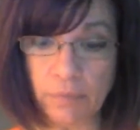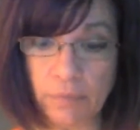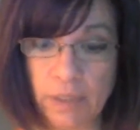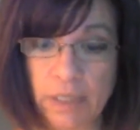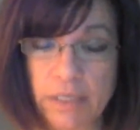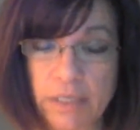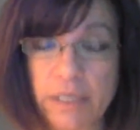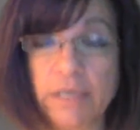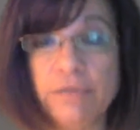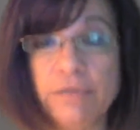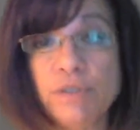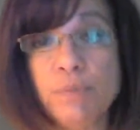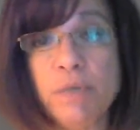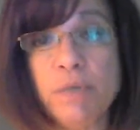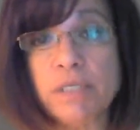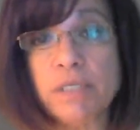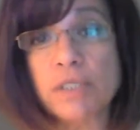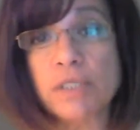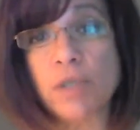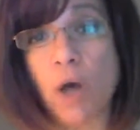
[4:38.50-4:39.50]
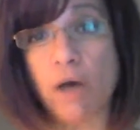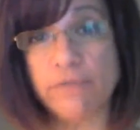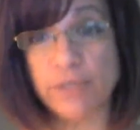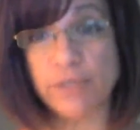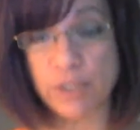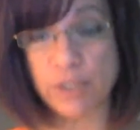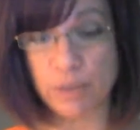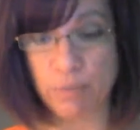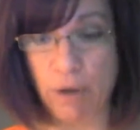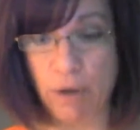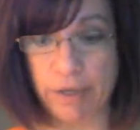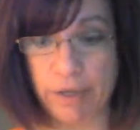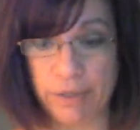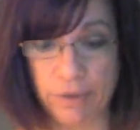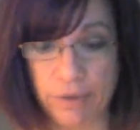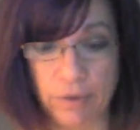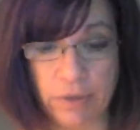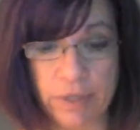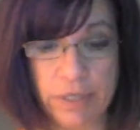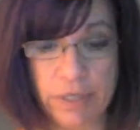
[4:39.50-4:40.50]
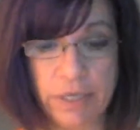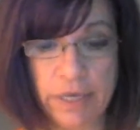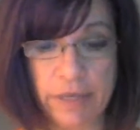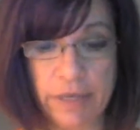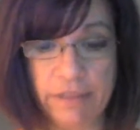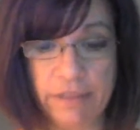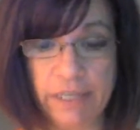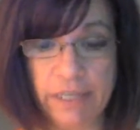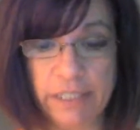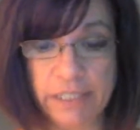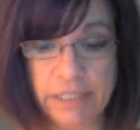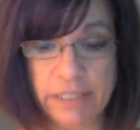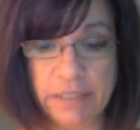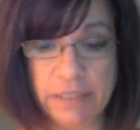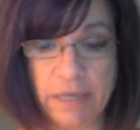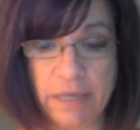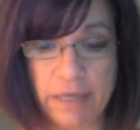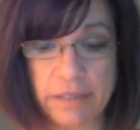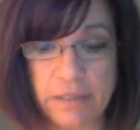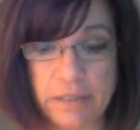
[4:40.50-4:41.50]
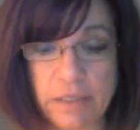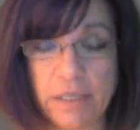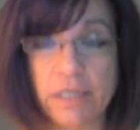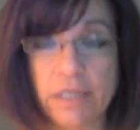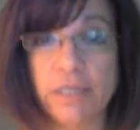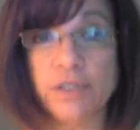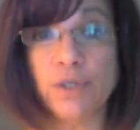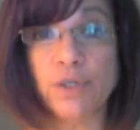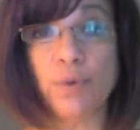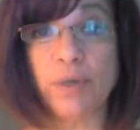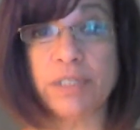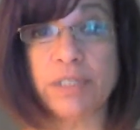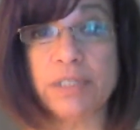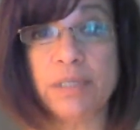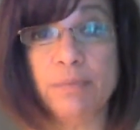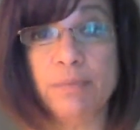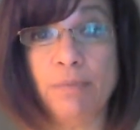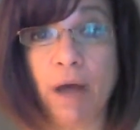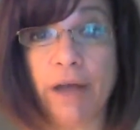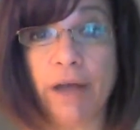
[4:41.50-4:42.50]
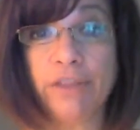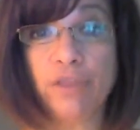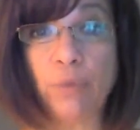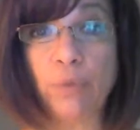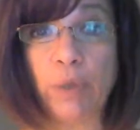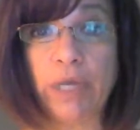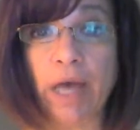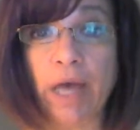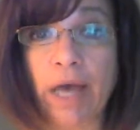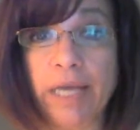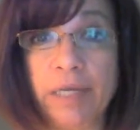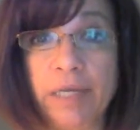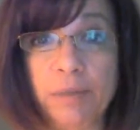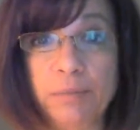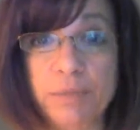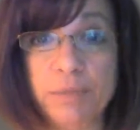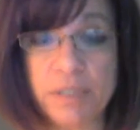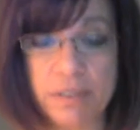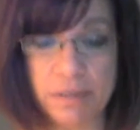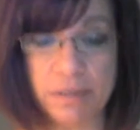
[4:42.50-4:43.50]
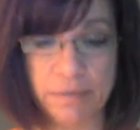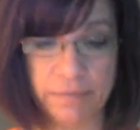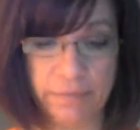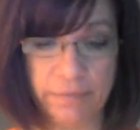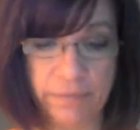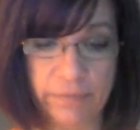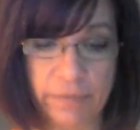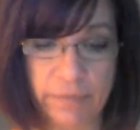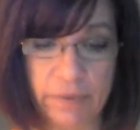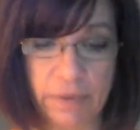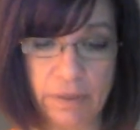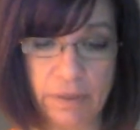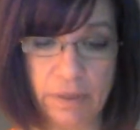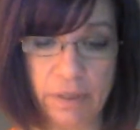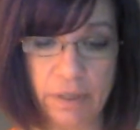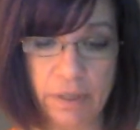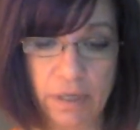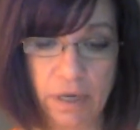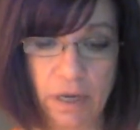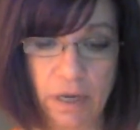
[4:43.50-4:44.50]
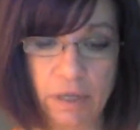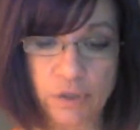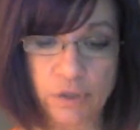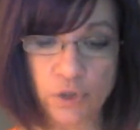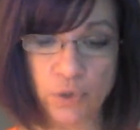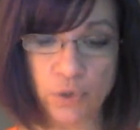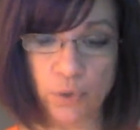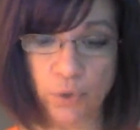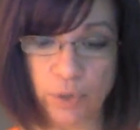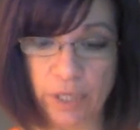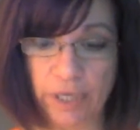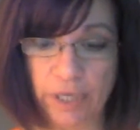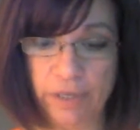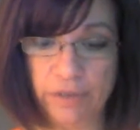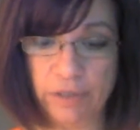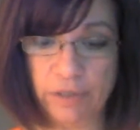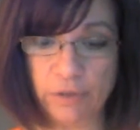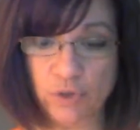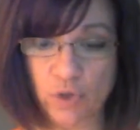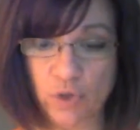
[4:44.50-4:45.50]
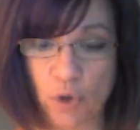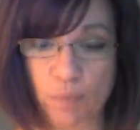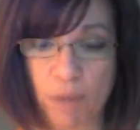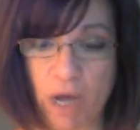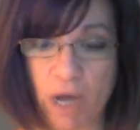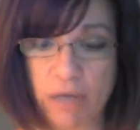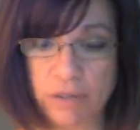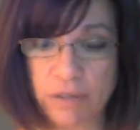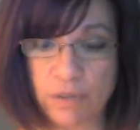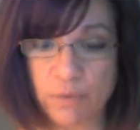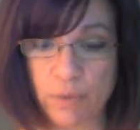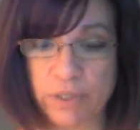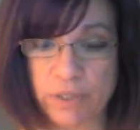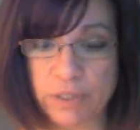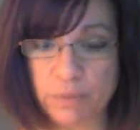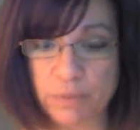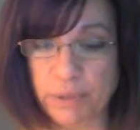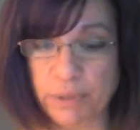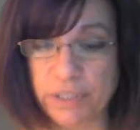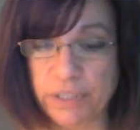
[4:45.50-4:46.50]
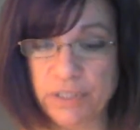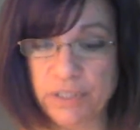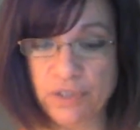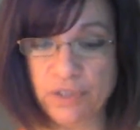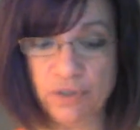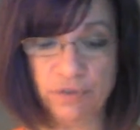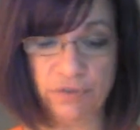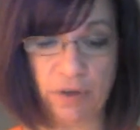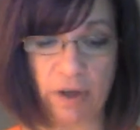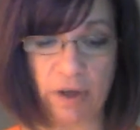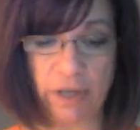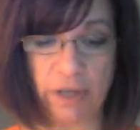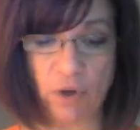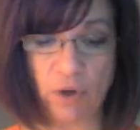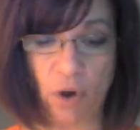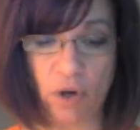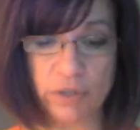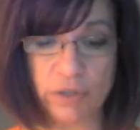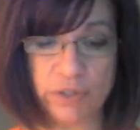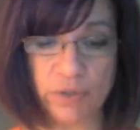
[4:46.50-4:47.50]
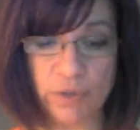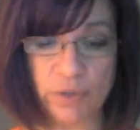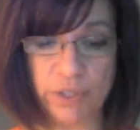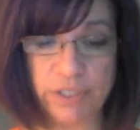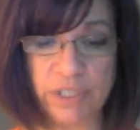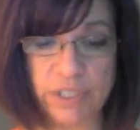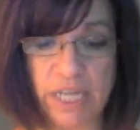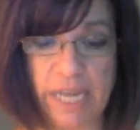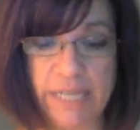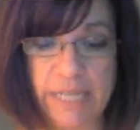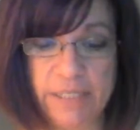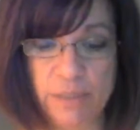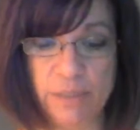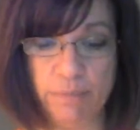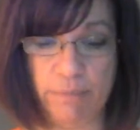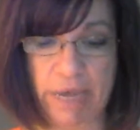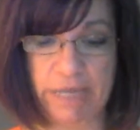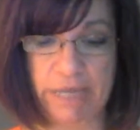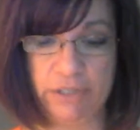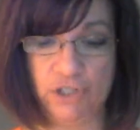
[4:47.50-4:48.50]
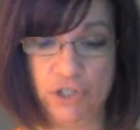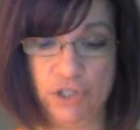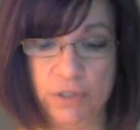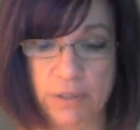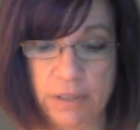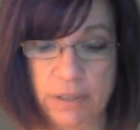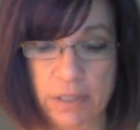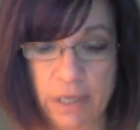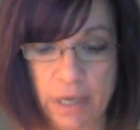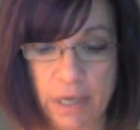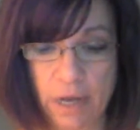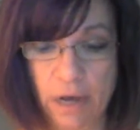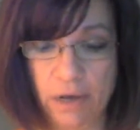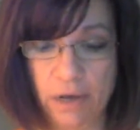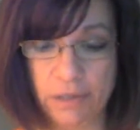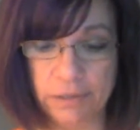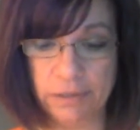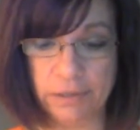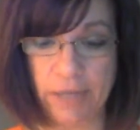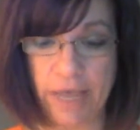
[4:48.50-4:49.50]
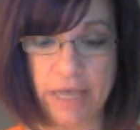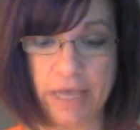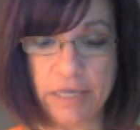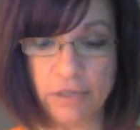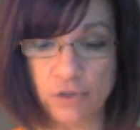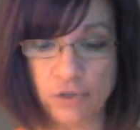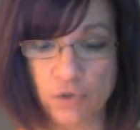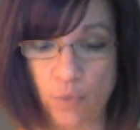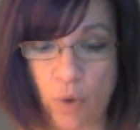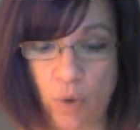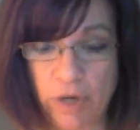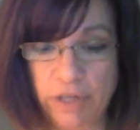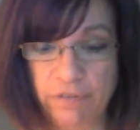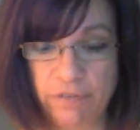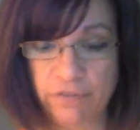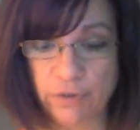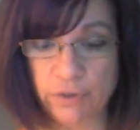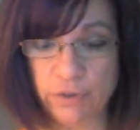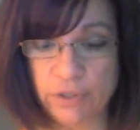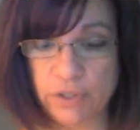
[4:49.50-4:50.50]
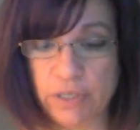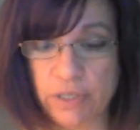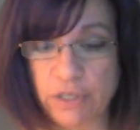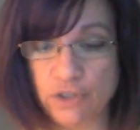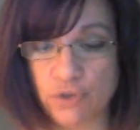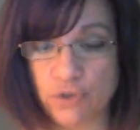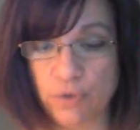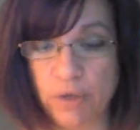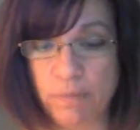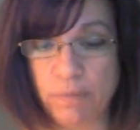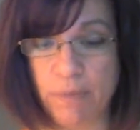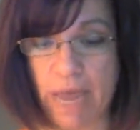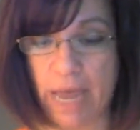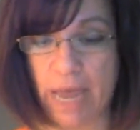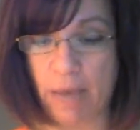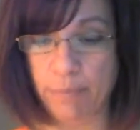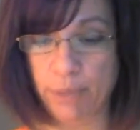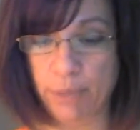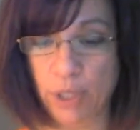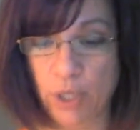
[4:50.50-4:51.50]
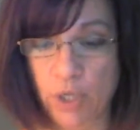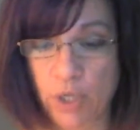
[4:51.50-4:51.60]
He gives me a soft smile. Then he says, "Do you want to see my three items?" A toolkit that Tomas was pleased to find also contains matches, a late 21st century map